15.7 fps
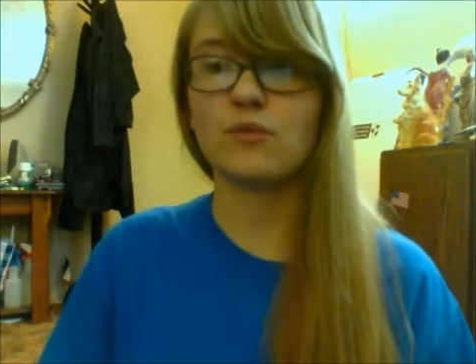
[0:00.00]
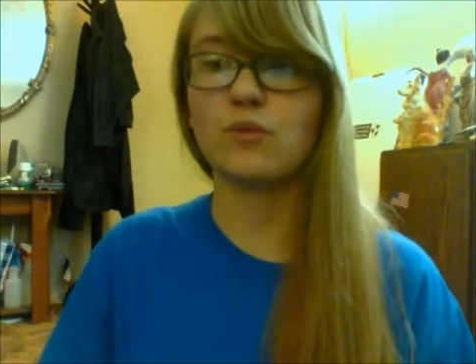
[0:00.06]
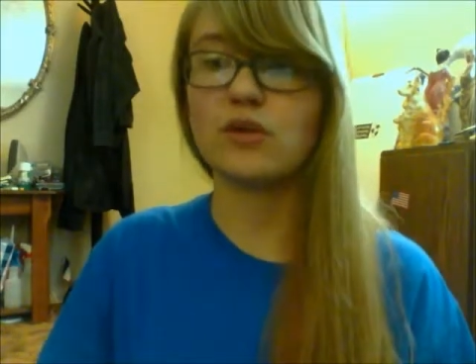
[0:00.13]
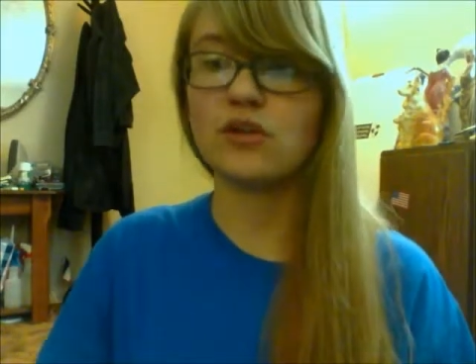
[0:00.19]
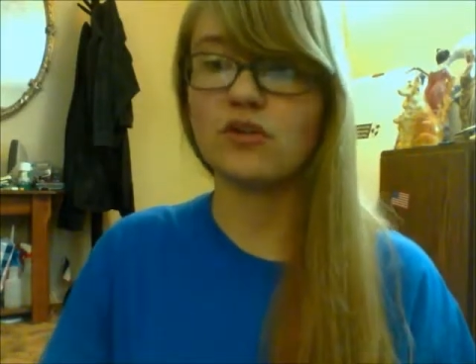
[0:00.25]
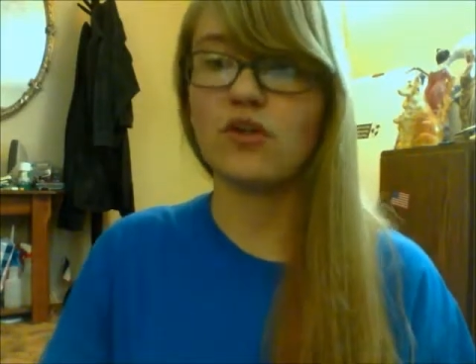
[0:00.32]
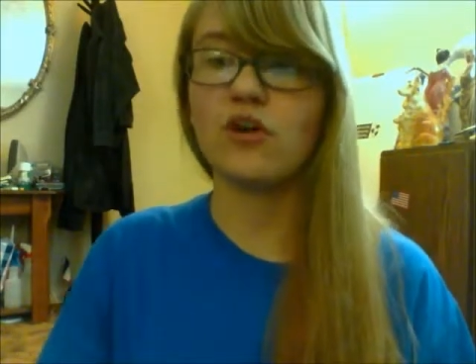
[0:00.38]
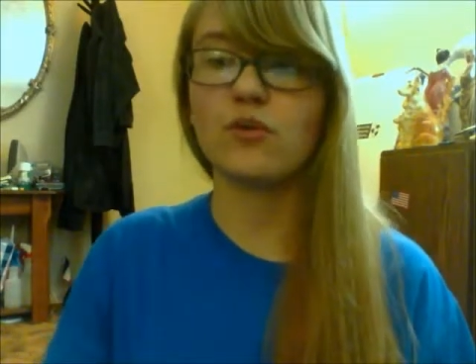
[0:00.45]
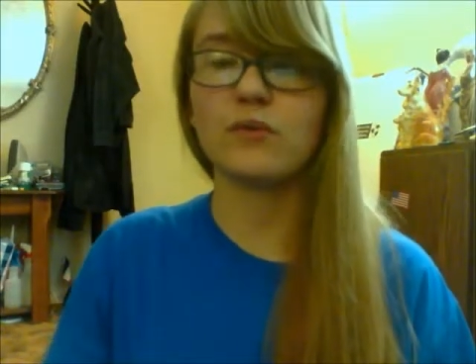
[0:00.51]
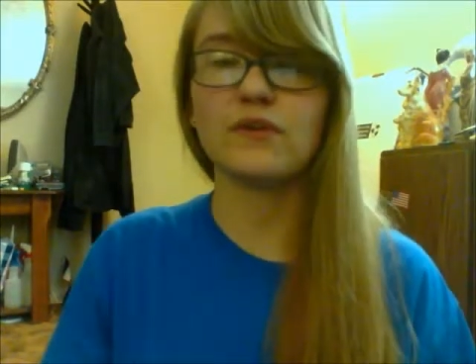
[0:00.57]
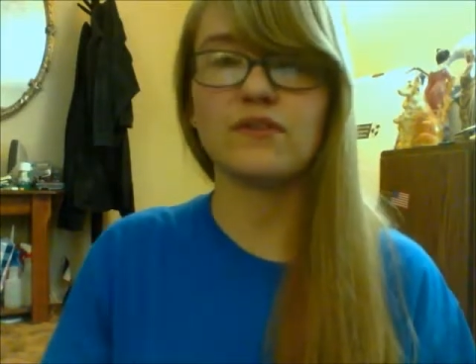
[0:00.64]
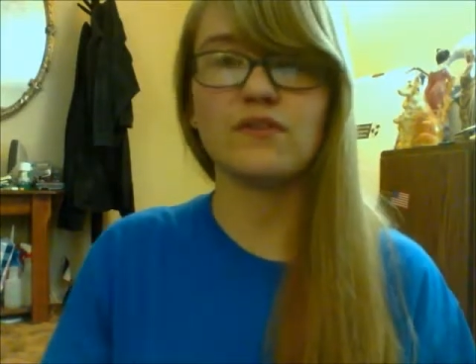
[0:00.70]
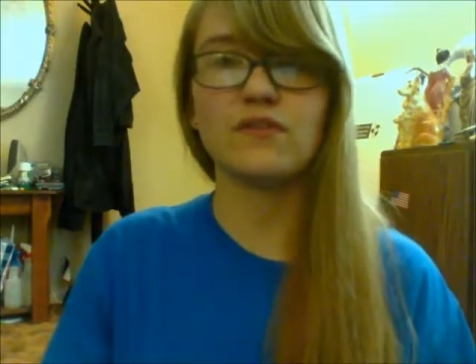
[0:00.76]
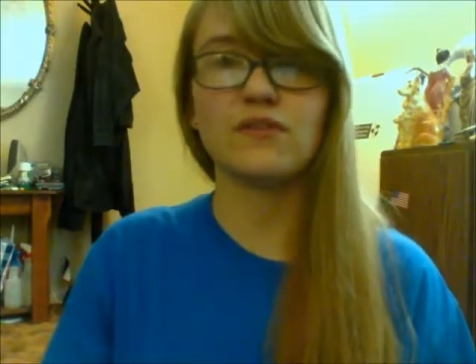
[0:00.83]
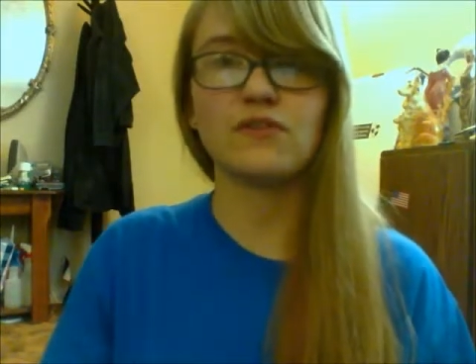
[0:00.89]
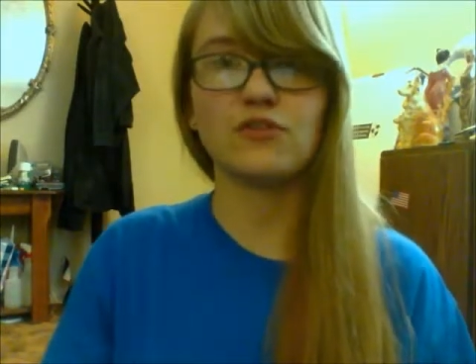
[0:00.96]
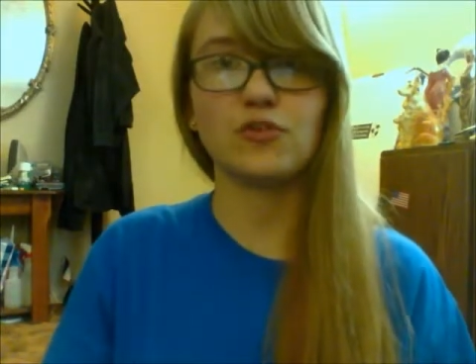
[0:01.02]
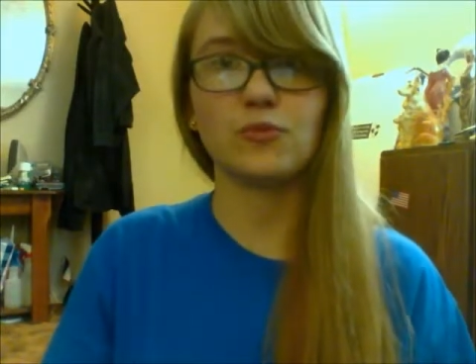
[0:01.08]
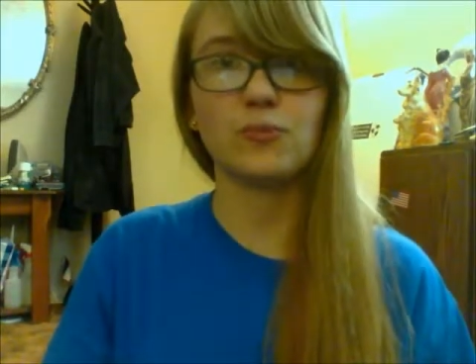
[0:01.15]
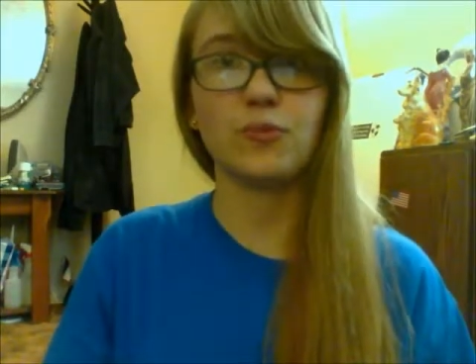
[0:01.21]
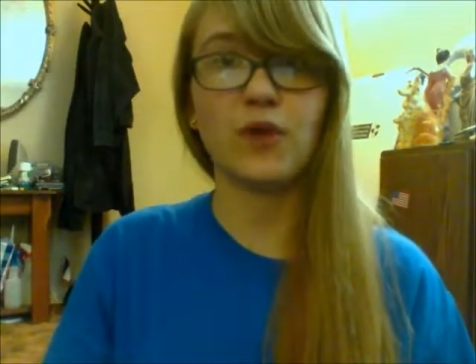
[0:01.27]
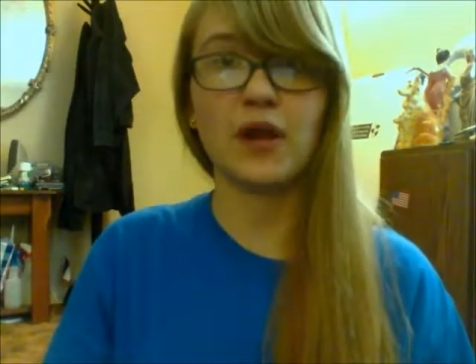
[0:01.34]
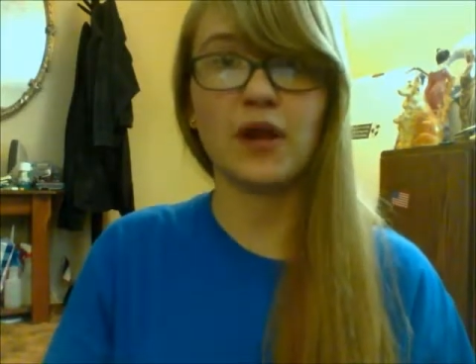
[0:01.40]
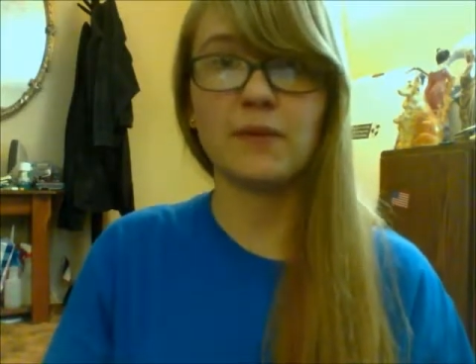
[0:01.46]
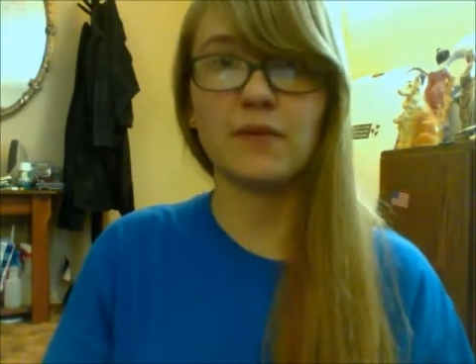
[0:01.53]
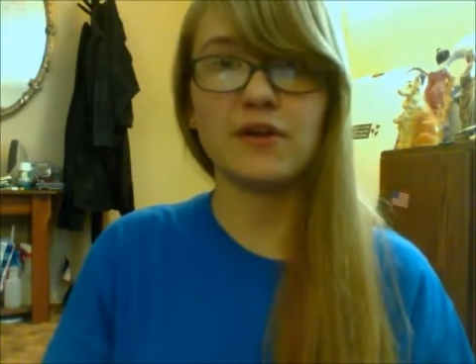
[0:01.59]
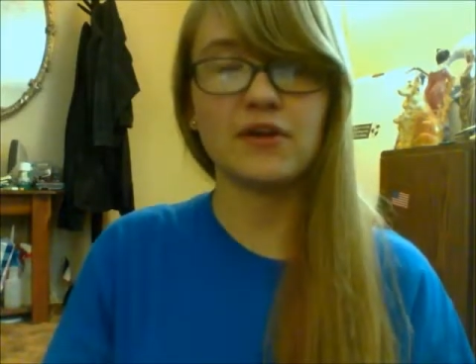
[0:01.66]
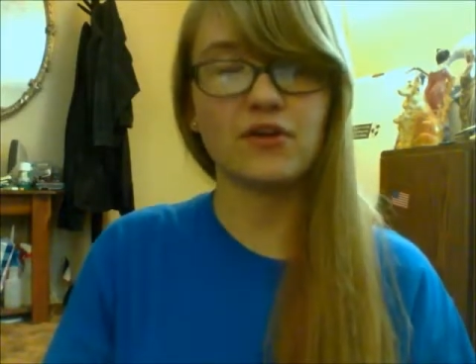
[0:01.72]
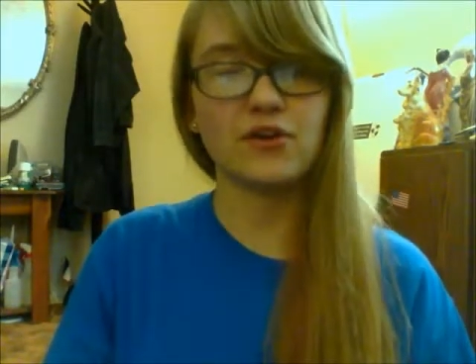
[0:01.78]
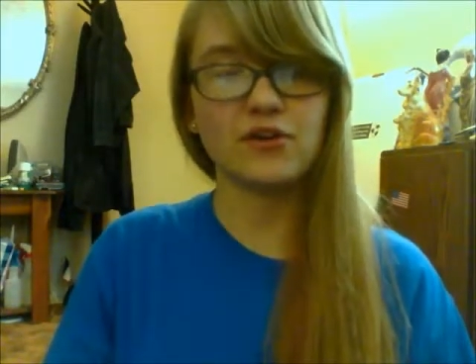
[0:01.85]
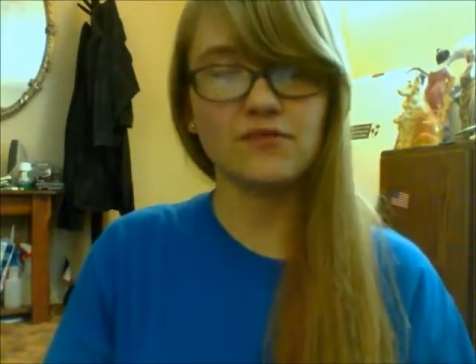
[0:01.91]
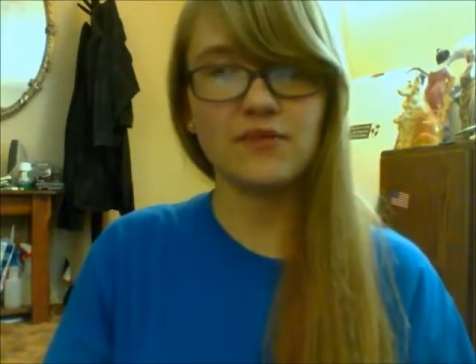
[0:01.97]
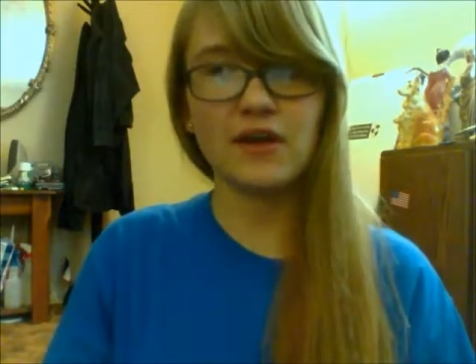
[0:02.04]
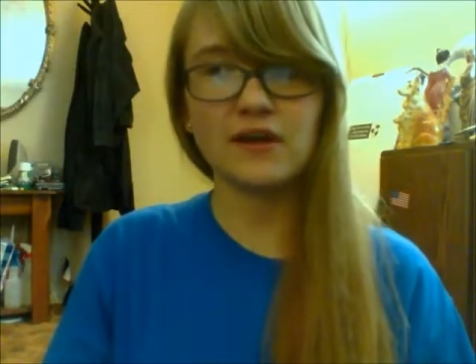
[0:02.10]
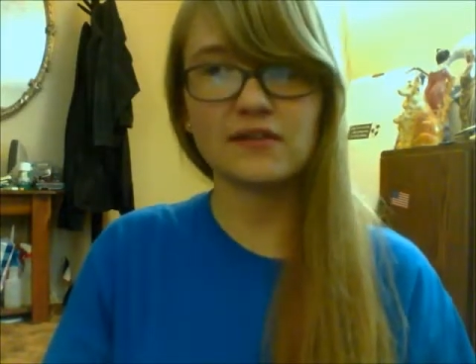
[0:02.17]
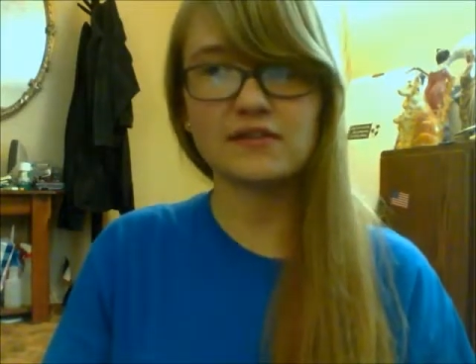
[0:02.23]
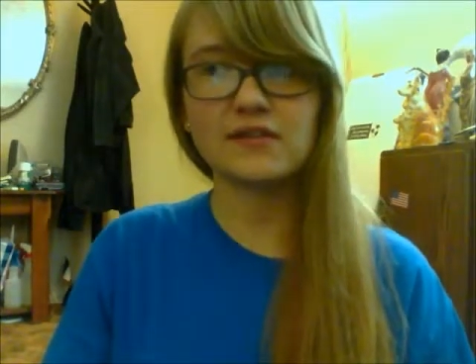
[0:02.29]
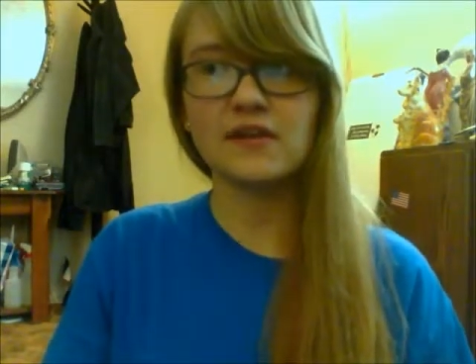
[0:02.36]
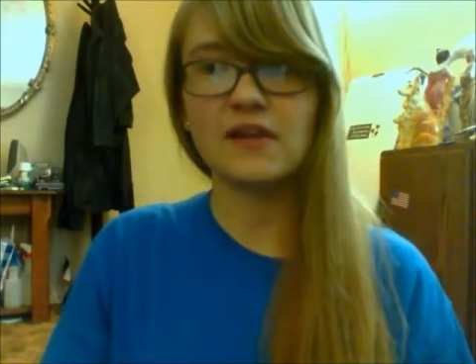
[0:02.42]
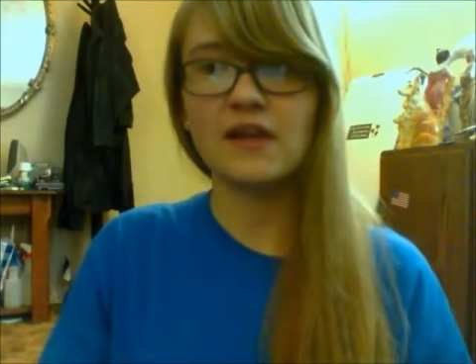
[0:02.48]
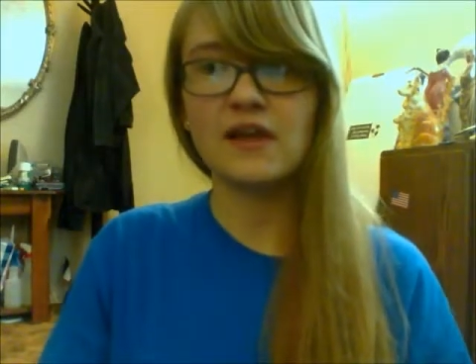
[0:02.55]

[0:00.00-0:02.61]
went along with your primary artifact.